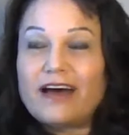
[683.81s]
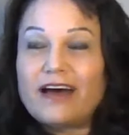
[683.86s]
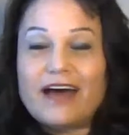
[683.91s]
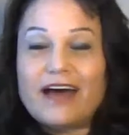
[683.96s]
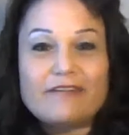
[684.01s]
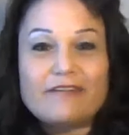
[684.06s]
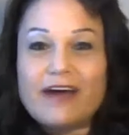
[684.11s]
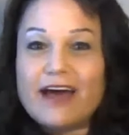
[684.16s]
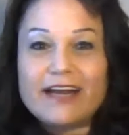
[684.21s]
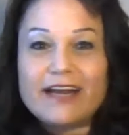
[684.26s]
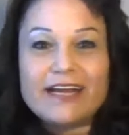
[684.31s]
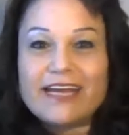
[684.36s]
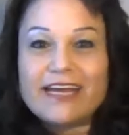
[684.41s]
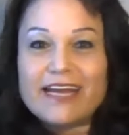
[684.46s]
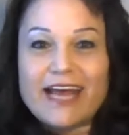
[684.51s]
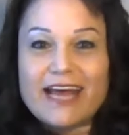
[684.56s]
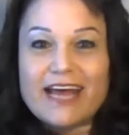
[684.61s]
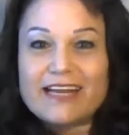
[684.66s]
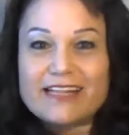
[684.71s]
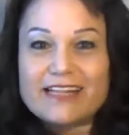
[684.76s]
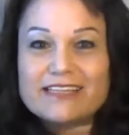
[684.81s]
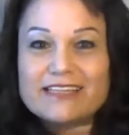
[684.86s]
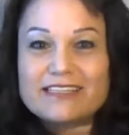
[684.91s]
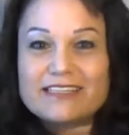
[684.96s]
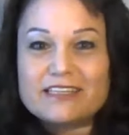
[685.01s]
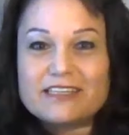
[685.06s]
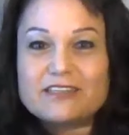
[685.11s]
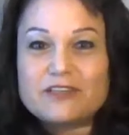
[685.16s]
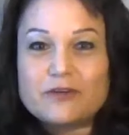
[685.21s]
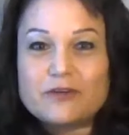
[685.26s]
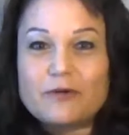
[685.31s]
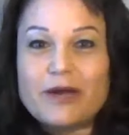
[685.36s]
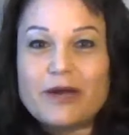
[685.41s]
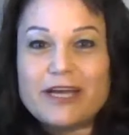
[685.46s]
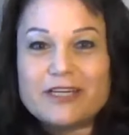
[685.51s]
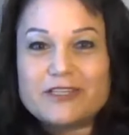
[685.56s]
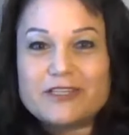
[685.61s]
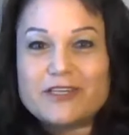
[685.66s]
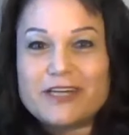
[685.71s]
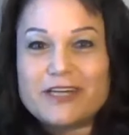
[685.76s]
I've got to get out of this
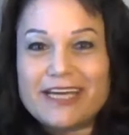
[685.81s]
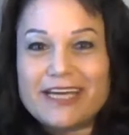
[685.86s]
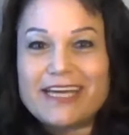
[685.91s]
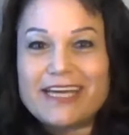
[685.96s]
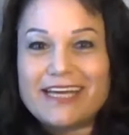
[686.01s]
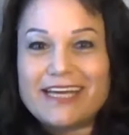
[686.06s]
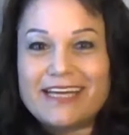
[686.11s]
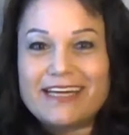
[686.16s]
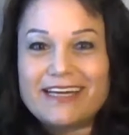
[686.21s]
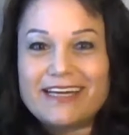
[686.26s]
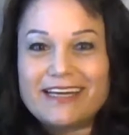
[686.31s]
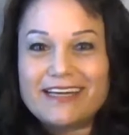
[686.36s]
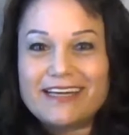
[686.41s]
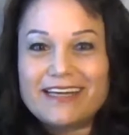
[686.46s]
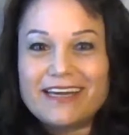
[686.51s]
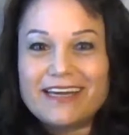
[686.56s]
situation again.